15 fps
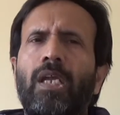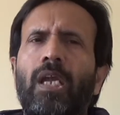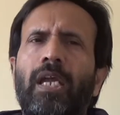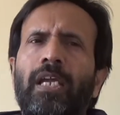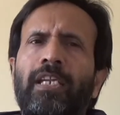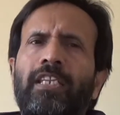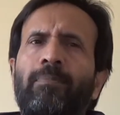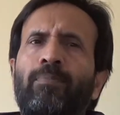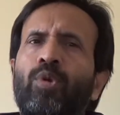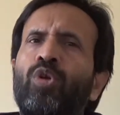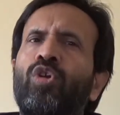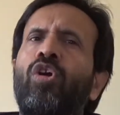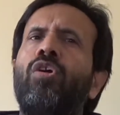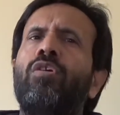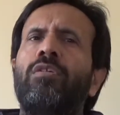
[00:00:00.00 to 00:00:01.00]
And the
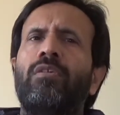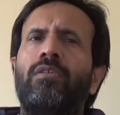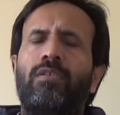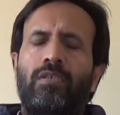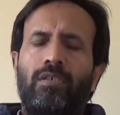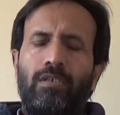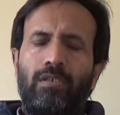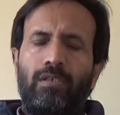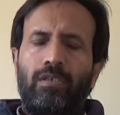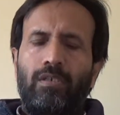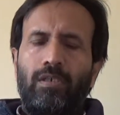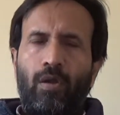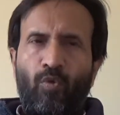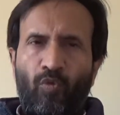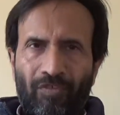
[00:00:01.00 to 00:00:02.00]
prolonged,
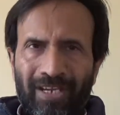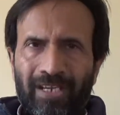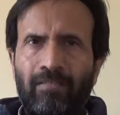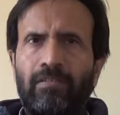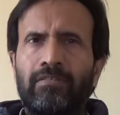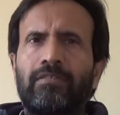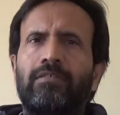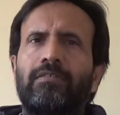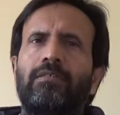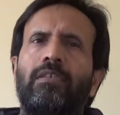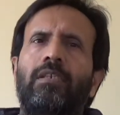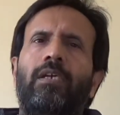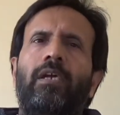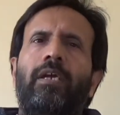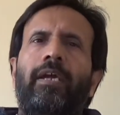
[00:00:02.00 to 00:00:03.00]
vigorous,
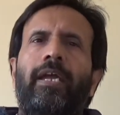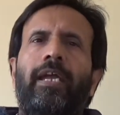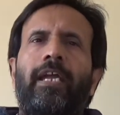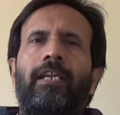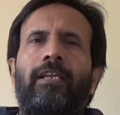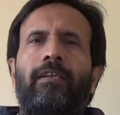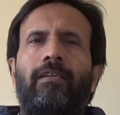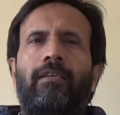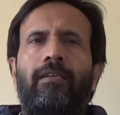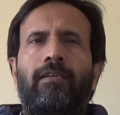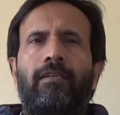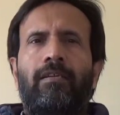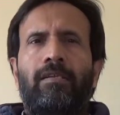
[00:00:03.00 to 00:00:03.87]
and uh,